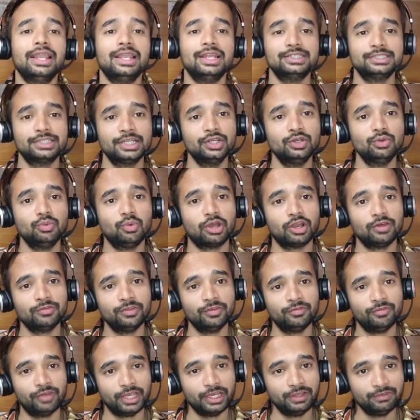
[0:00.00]
Let's get into one of
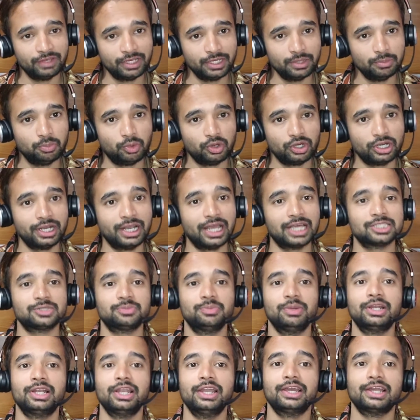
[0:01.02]
the very very important
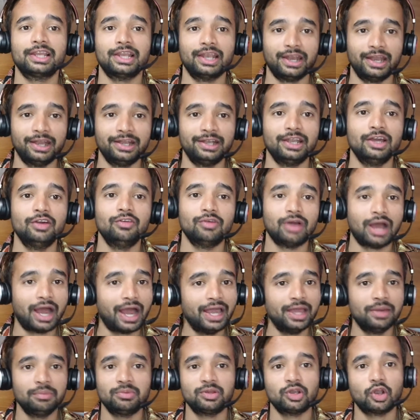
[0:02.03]
aspect. Like right now,
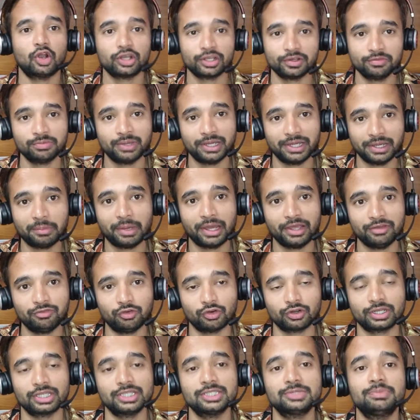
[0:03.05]
I am not in my, my
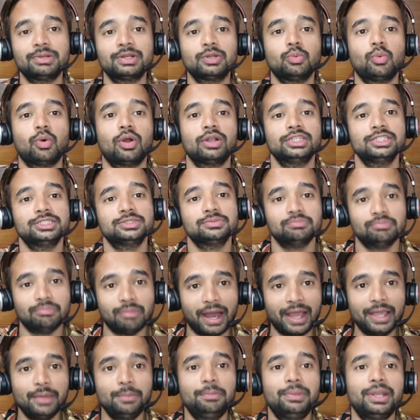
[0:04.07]
40s, but what is
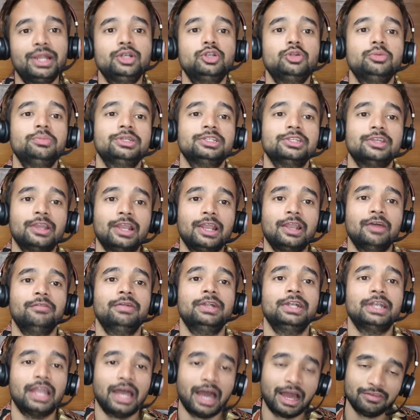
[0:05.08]
my plan to be
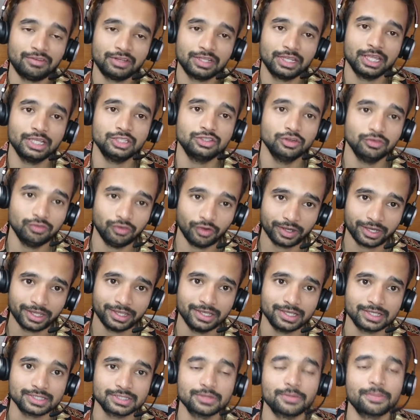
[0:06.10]
relevant after the age of 40
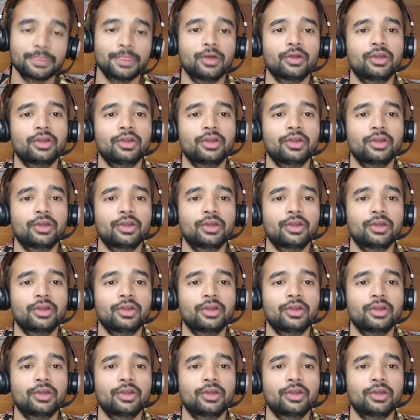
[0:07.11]
years?